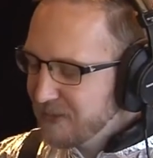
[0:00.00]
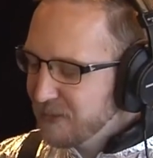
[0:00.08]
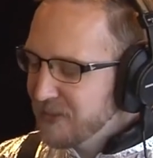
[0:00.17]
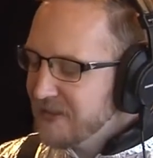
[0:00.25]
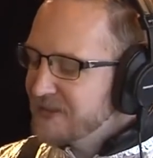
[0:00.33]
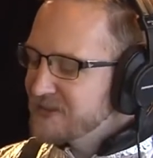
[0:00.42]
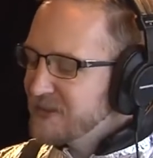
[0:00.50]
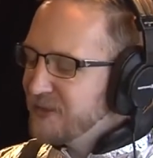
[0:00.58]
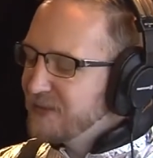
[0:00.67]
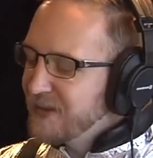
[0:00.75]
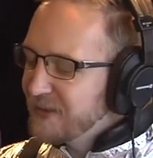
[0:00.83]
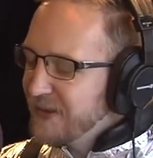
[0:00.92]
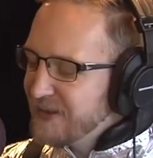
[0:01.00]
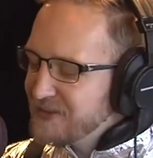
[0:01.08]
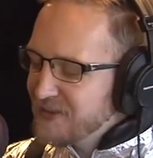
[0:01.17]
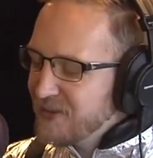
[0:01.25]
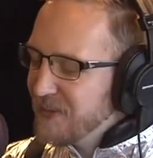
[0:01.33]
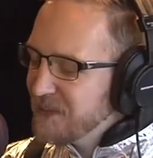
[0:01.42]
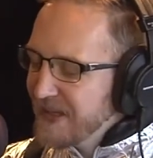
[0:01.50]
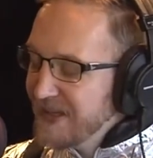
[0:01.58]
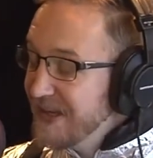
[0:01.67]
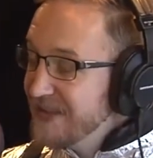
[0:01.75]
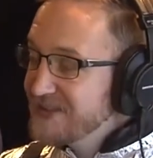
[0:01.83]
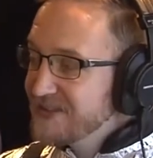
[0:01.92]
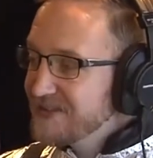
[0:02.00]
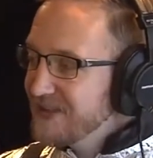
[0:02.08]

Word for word: week and stuff like that. So it's, mm-hmm.